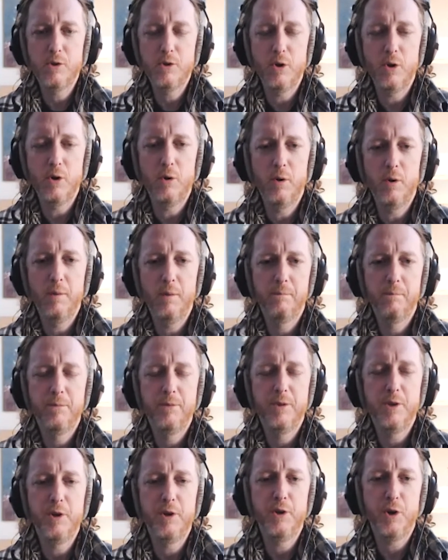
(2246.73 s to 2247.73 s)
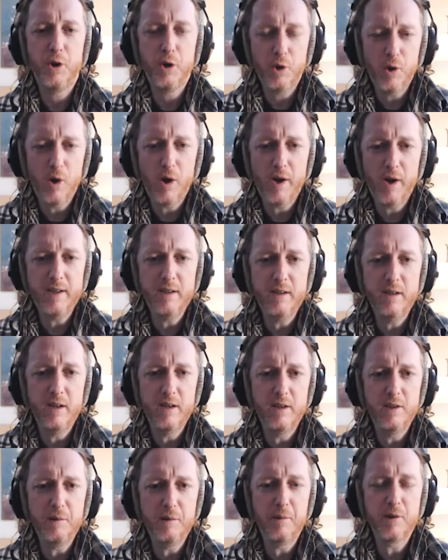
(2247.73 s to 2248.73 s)
So they're your
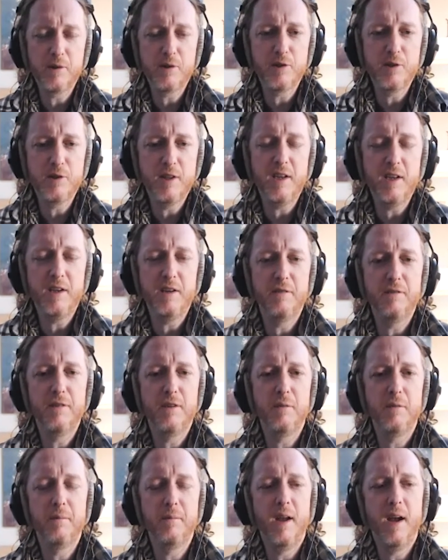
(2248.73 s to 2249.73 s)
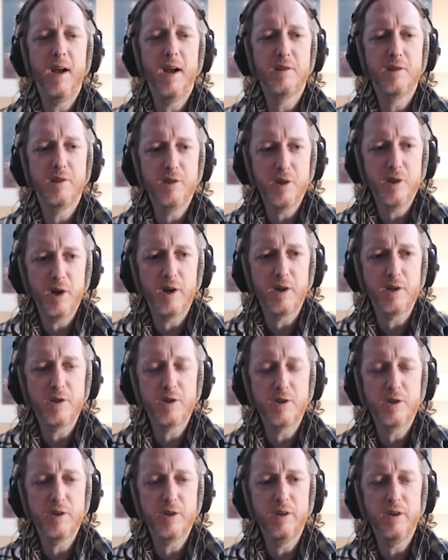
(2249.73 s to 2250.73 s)
client and you must think of them as
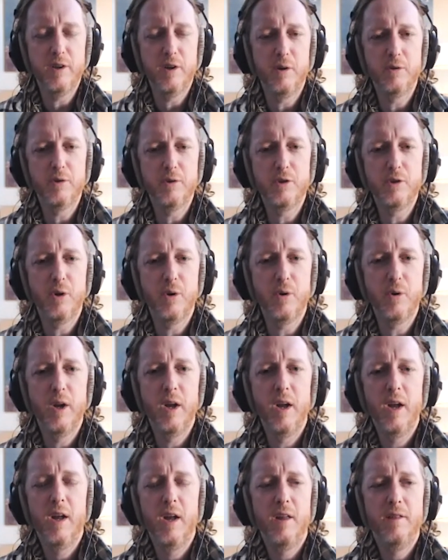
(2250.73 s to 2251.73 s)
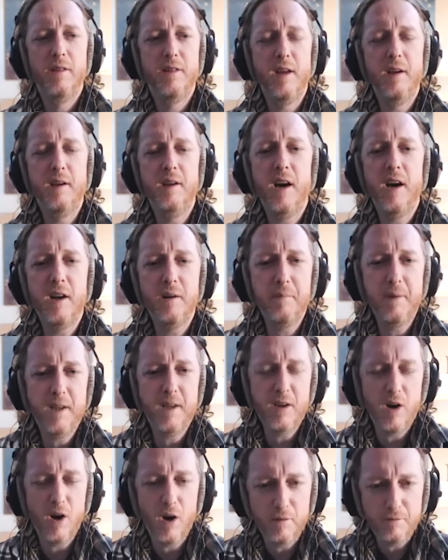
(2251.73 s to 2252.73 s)
such, yep. you know. So yep. they got to
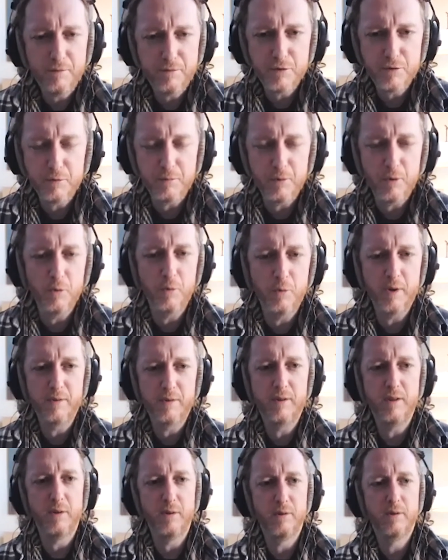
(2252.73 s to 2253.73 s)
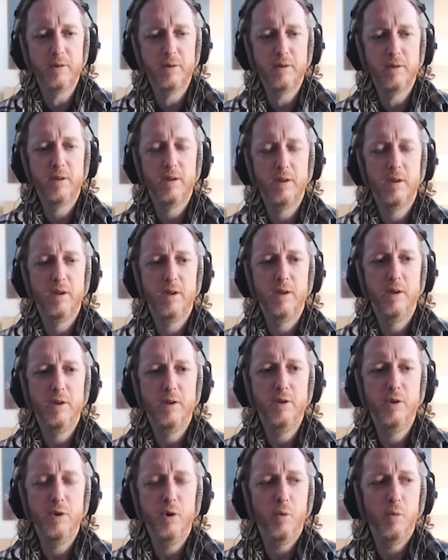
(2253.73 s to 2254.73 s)
be comfortable with you.
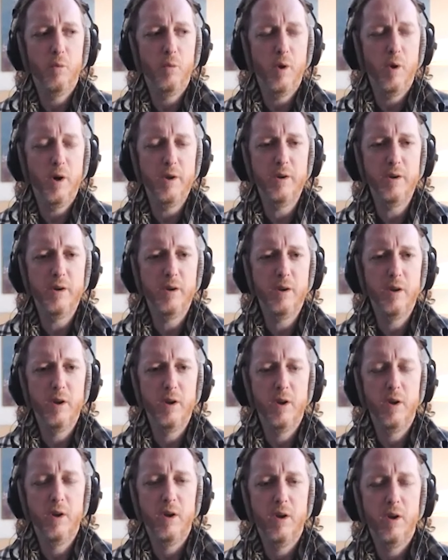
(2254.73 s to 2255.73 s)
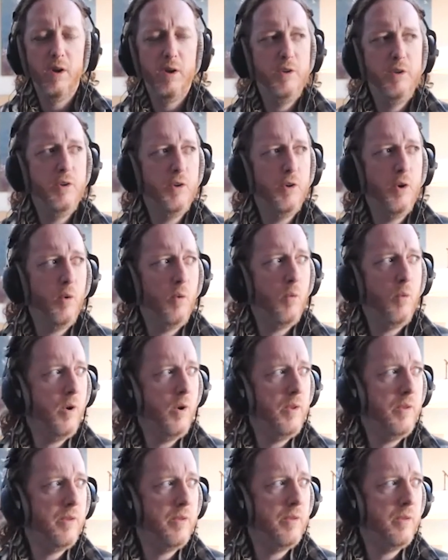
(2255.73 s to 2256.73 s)
You don't want you
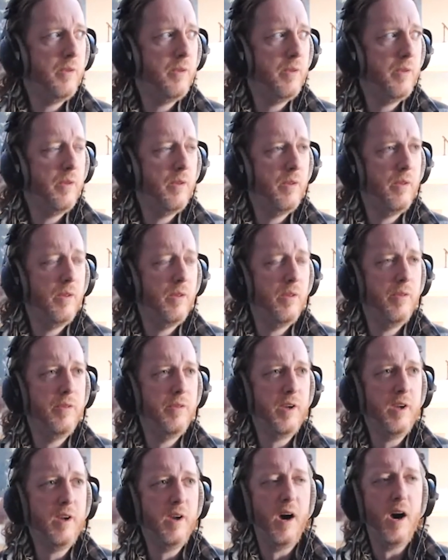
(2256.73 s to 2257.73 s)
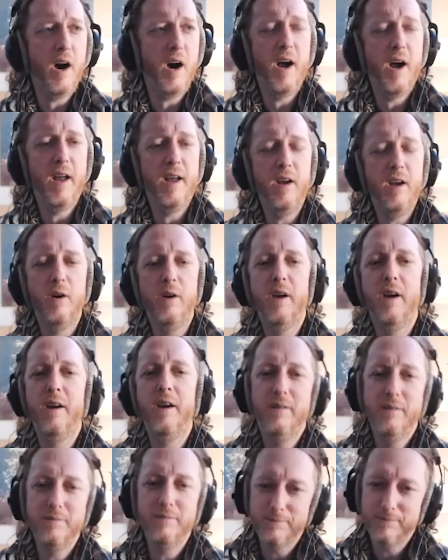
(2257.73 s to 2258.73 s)
don't want the guy,
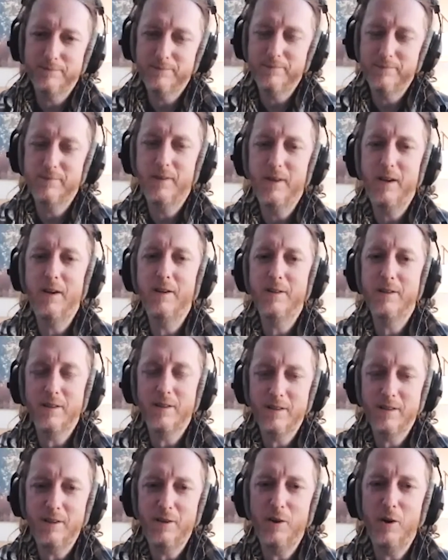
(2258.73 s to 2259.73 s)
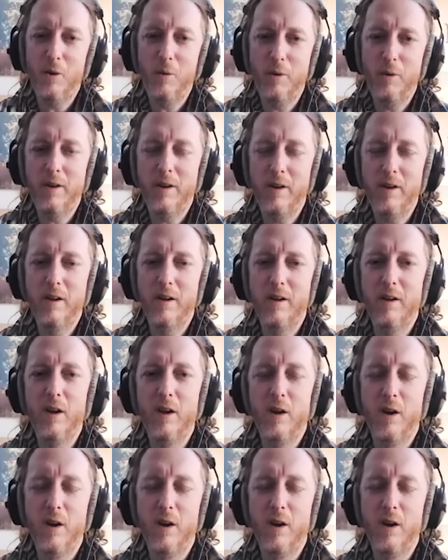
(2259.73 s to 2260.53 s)
okay, there's you know what